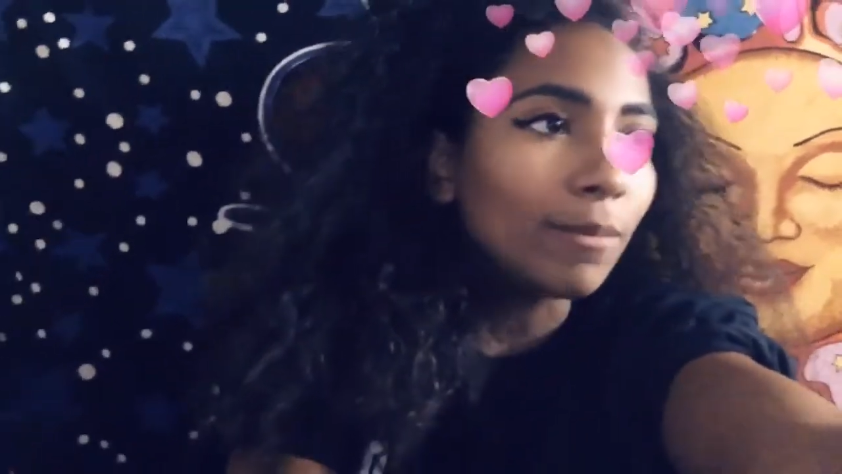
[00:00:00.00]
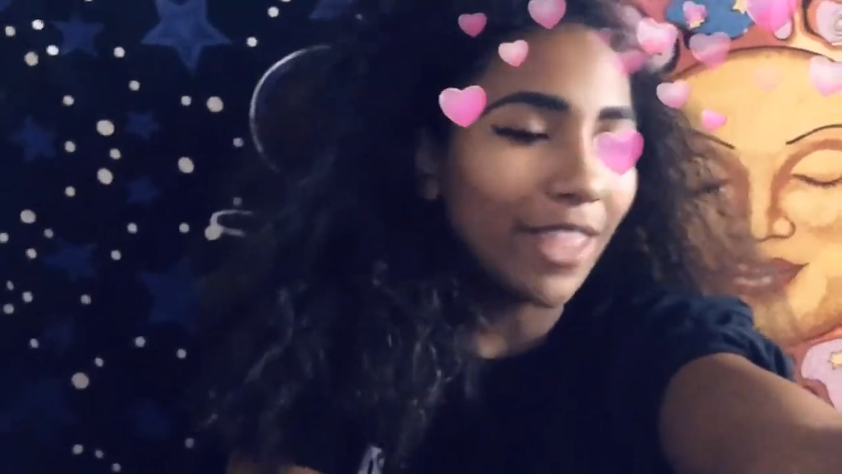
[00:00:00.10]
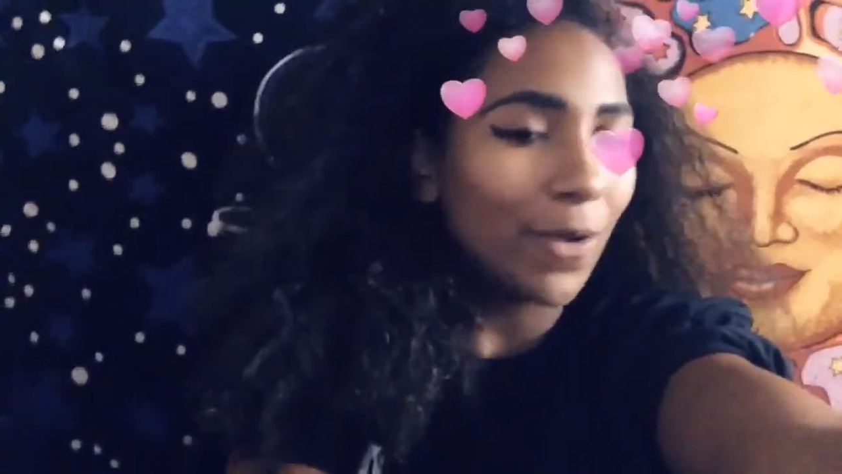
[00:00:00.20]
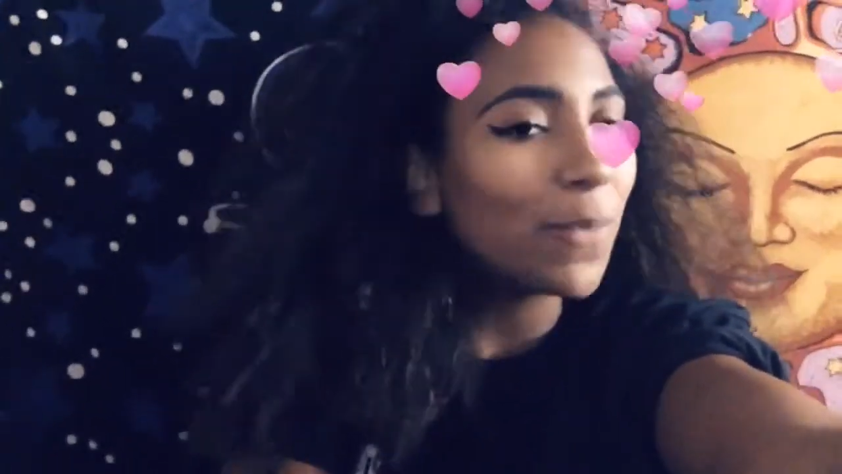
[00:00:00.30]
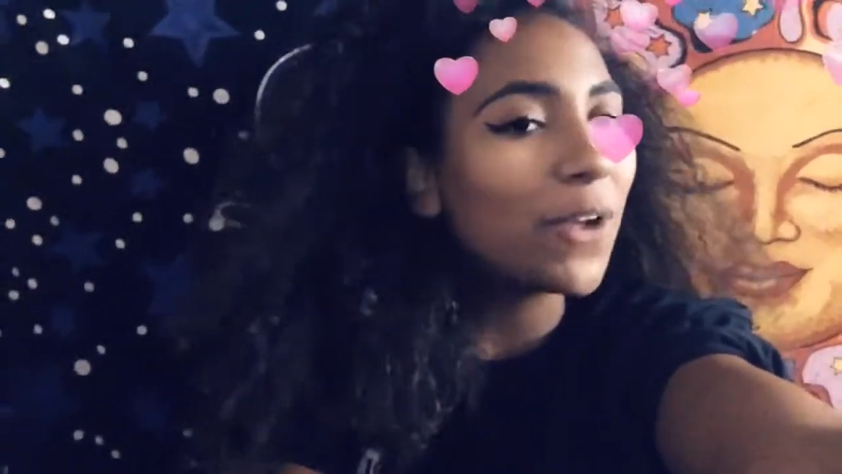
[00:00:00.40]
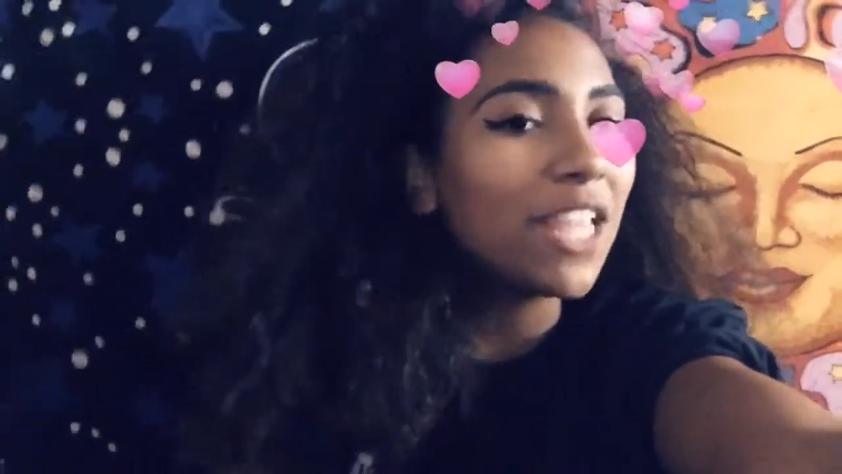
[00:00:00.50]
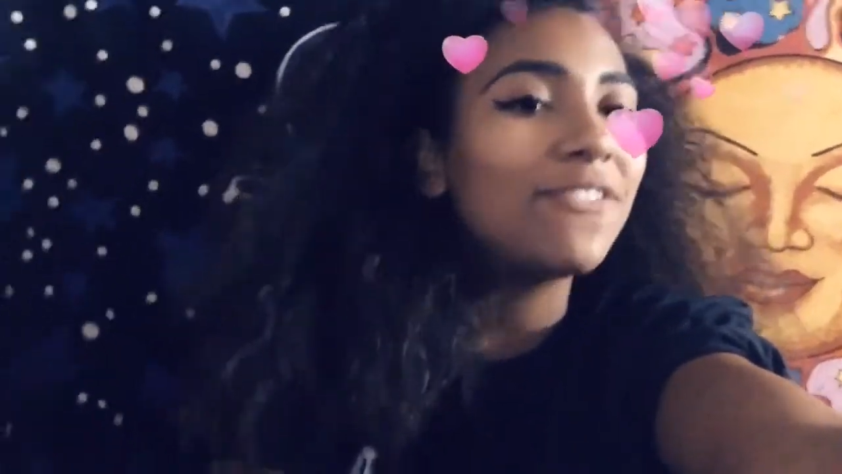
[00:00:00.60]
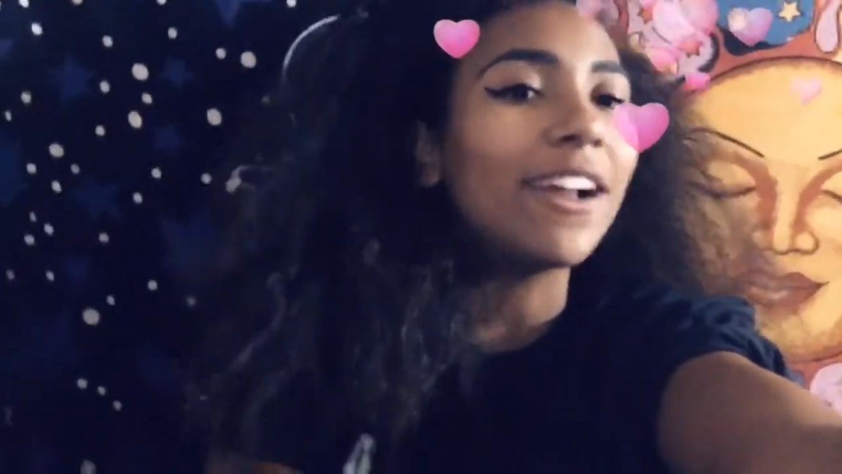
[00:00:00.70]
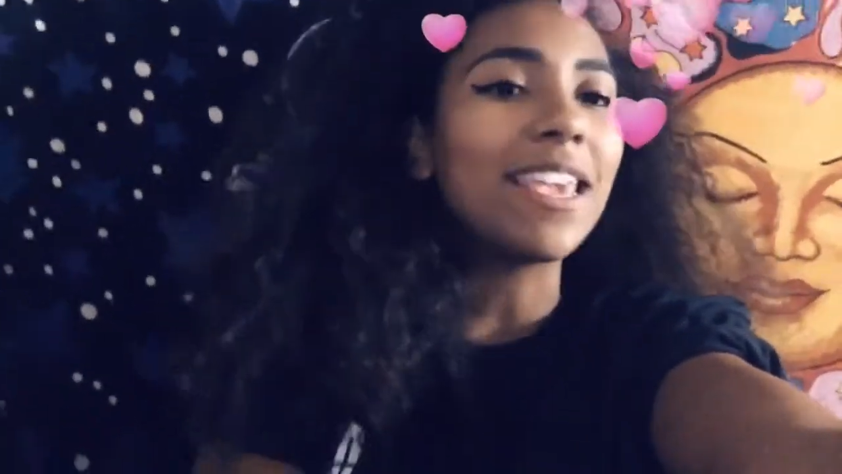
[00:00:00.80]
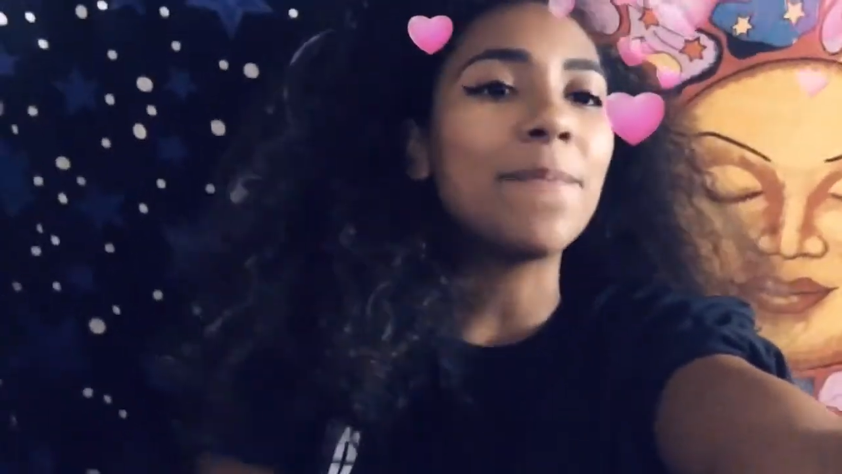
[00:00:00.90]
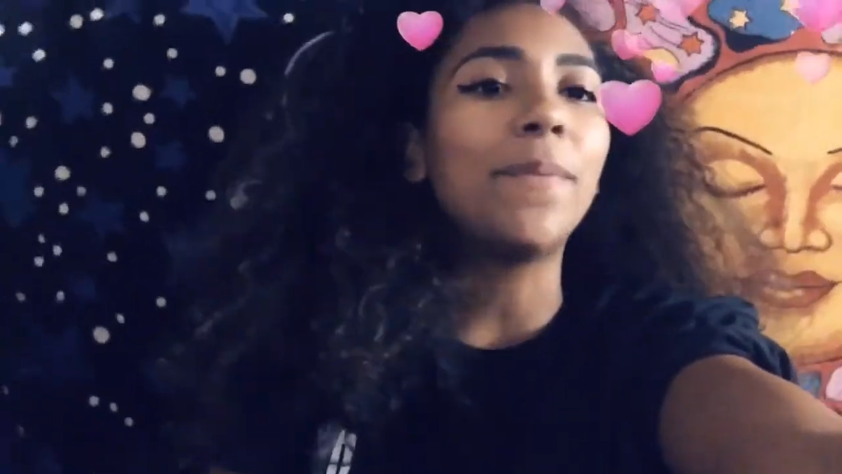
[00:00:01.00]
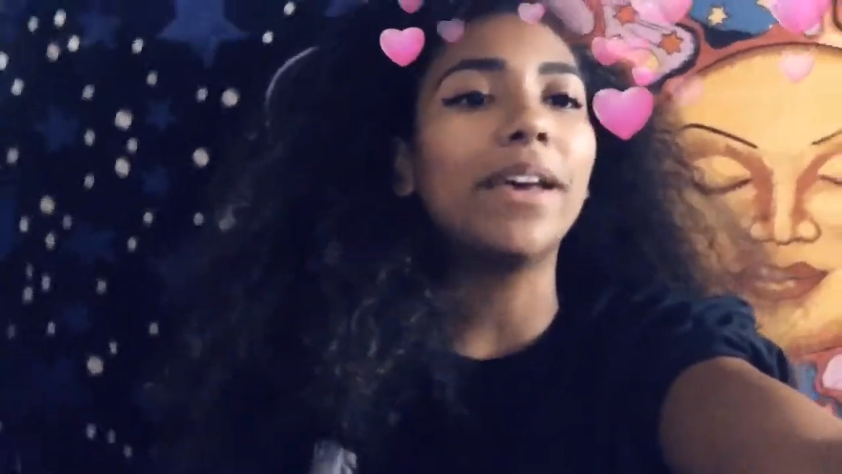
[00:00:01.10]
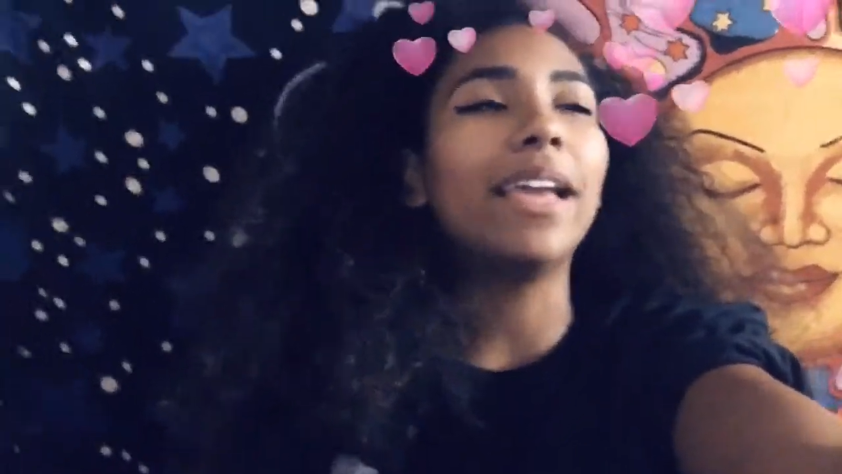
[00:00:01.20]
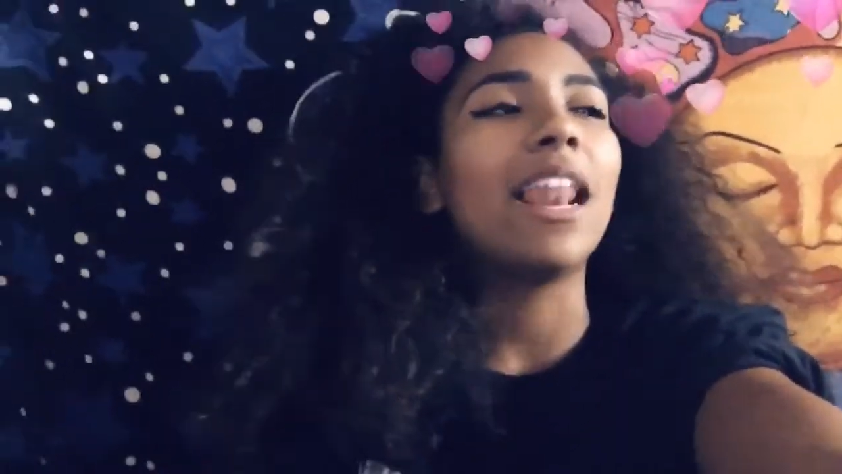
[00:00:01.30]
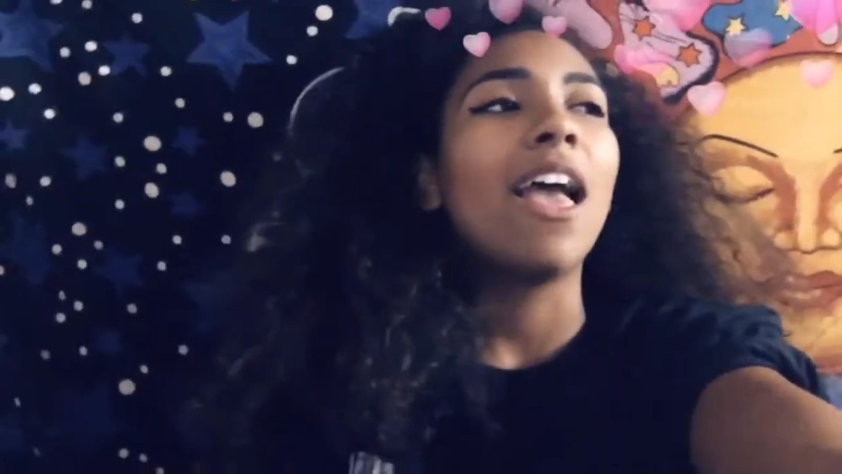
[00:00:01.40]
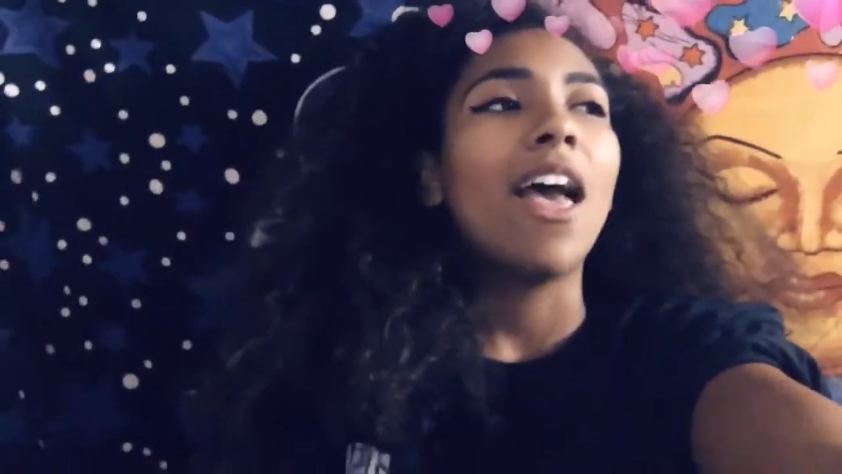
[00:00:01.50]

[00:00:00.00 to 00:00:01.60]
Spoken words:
They were pretty funny, but